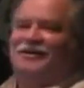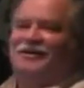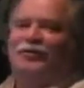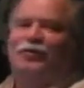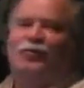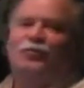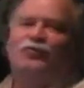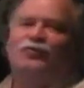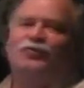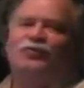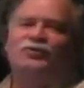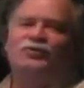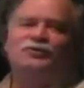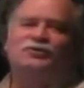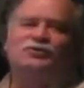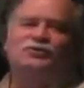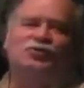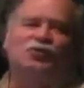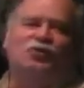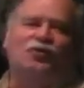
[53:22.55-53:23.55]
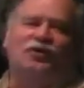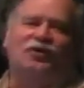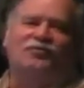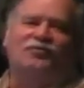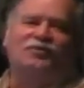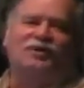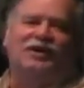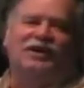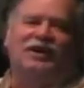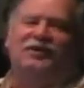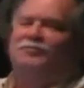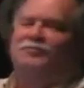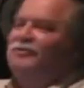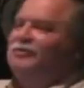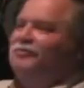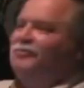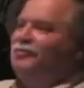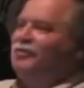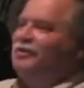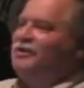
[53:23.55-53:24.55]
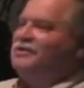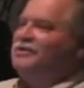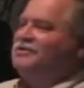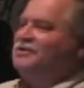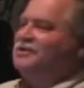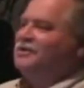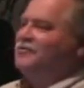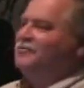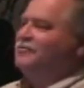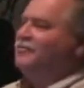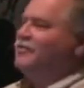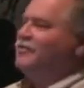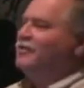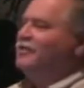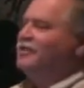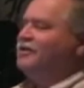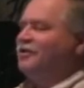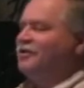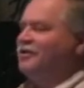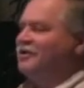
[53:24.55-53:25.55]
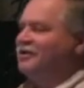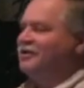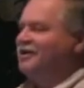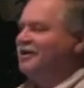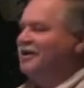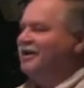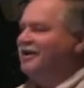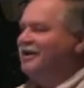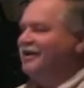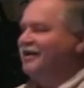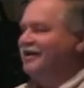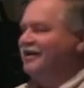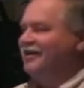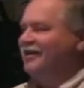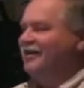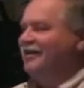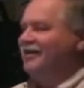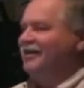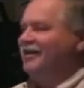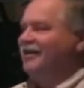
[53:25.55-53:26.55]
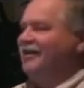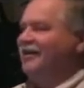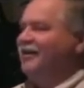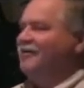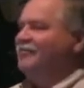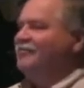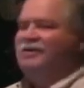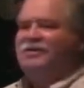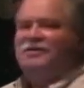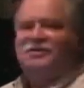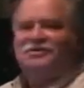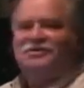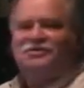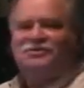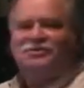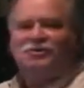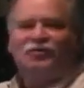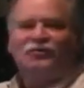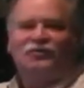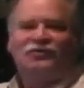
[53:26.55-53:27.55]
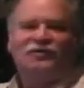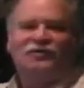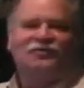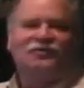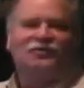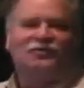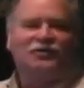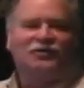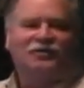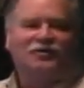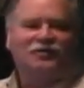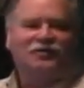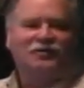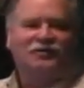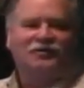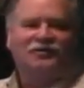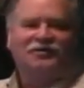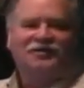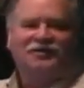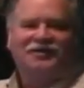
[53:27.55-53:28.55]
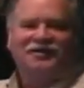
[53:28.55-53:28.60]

Oh, for the joy of being able to please Him for eternity and be His servant for eternity.